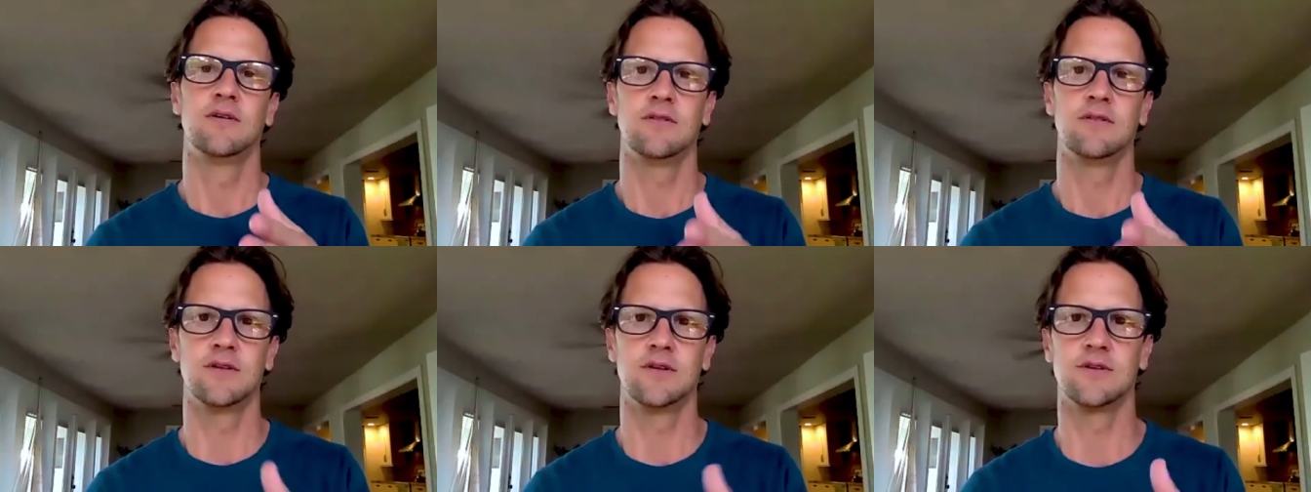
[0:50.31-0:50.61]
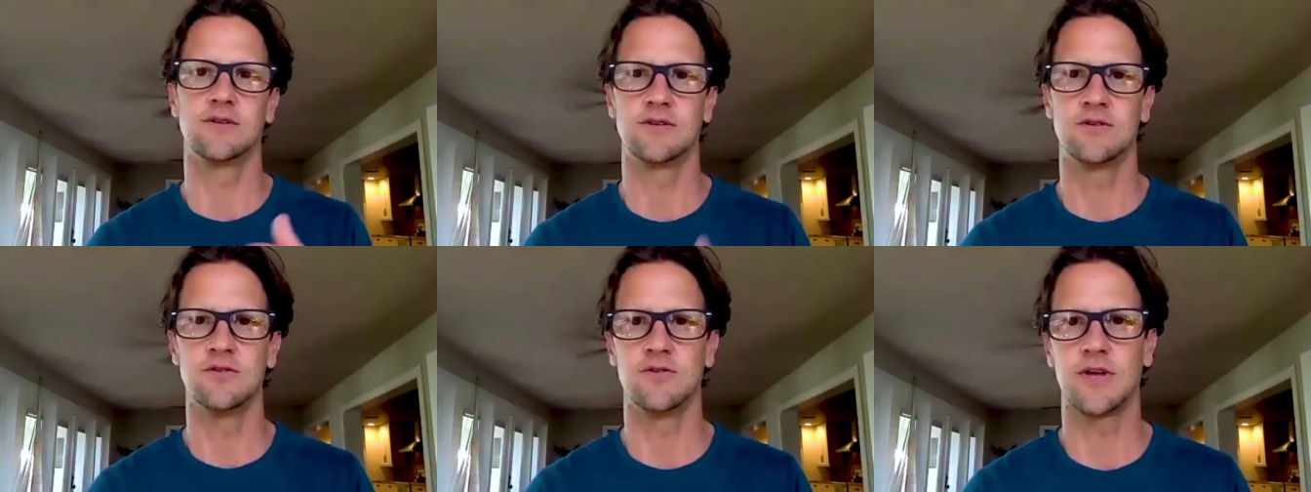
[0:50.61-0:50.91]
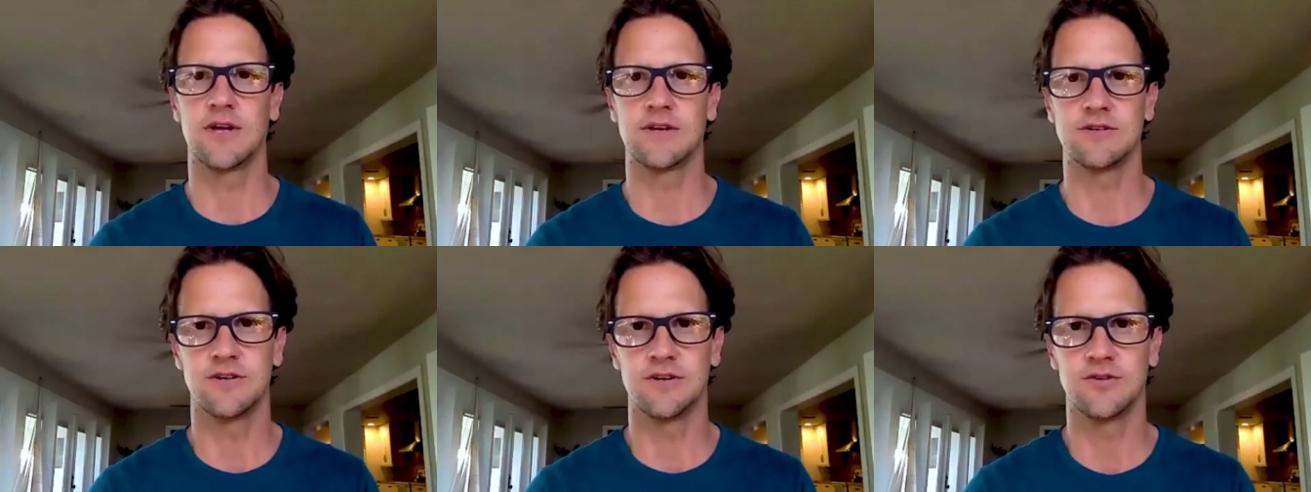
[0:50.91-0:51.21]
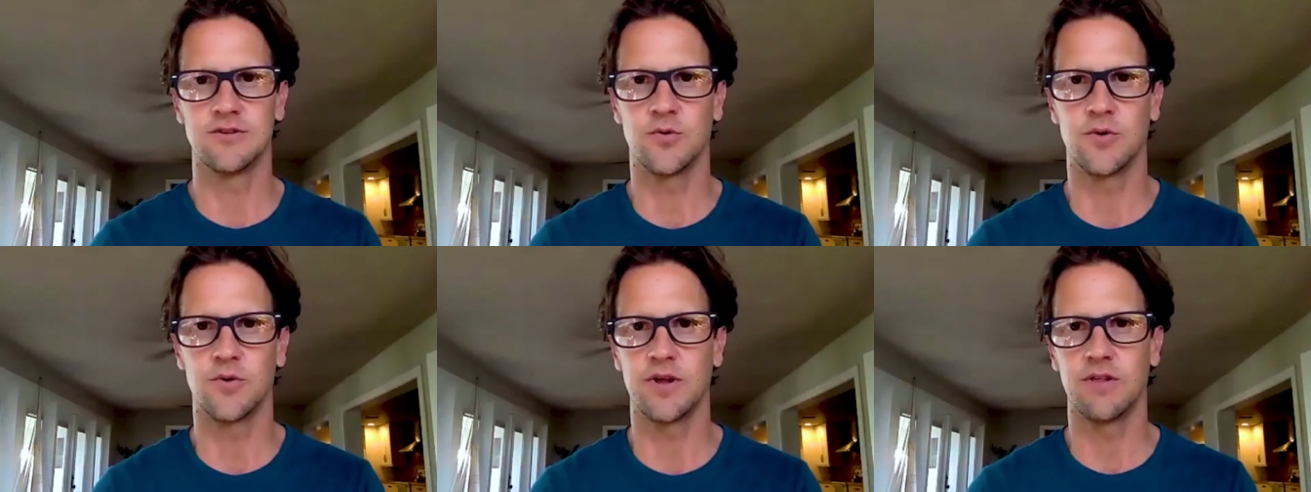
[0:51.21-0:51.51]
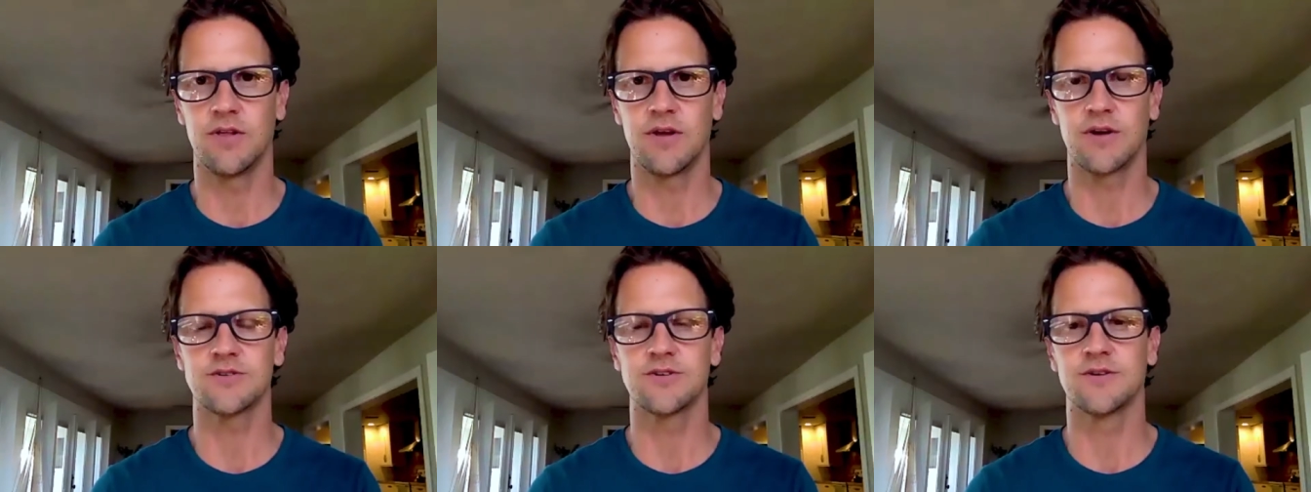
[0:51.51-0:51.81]
the 2020
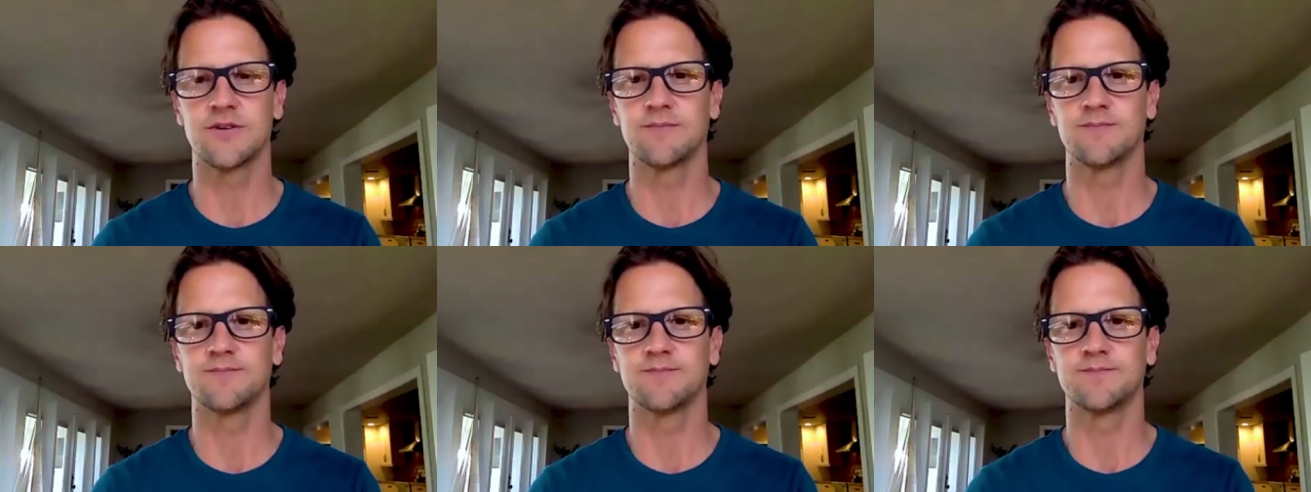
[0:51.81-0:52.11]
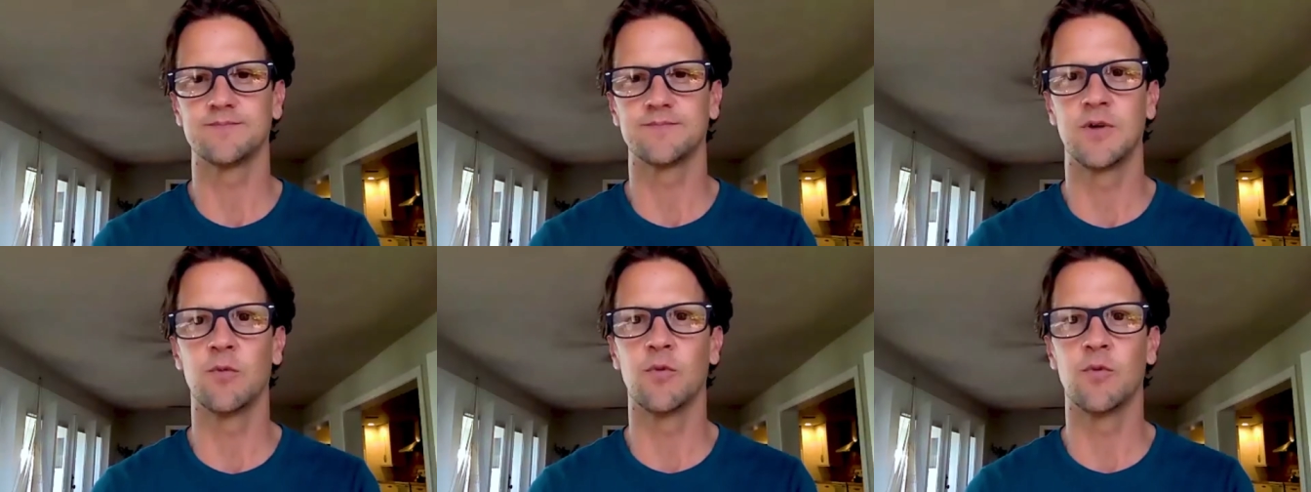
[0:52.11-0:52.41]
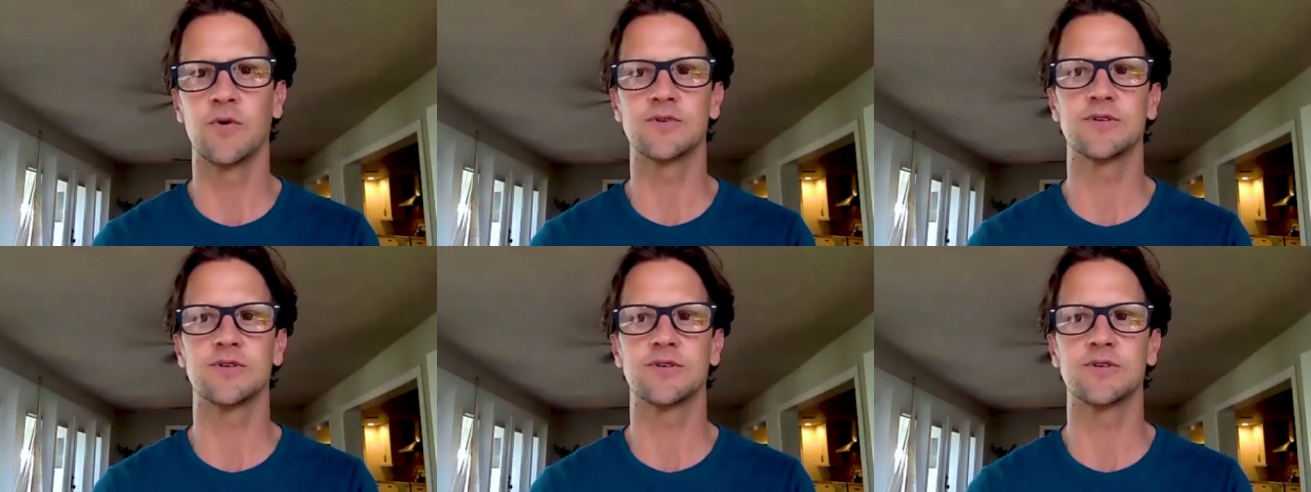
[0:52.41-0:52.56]
election, and what